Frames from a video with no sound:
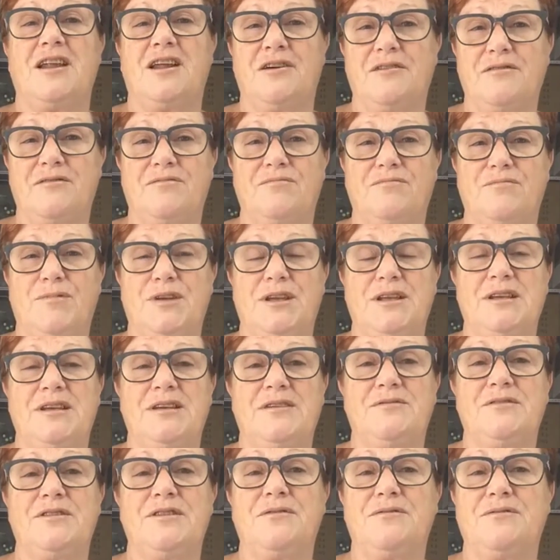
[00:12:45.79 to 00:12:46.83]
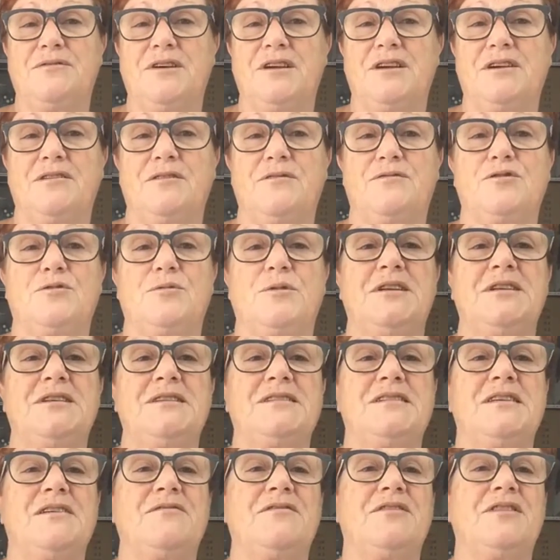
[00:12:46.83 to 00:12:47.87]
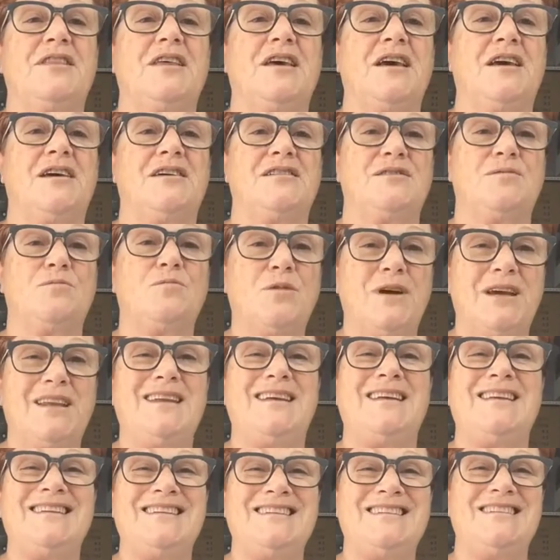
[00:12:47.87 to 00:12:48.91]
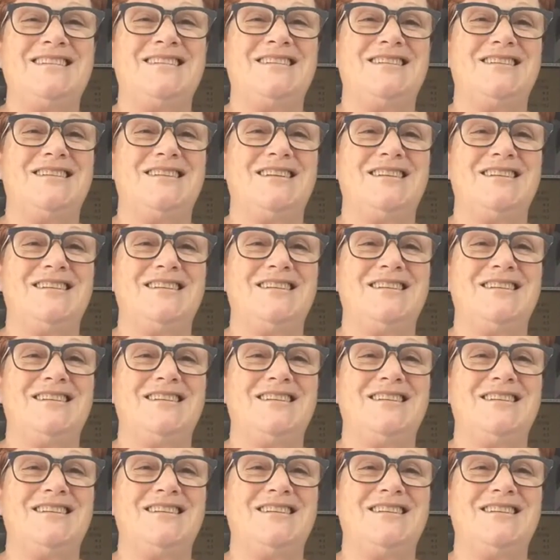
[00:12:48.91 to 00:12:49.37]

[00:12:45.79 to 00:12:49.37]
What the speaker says: and I've been given the figure of 27,000, went in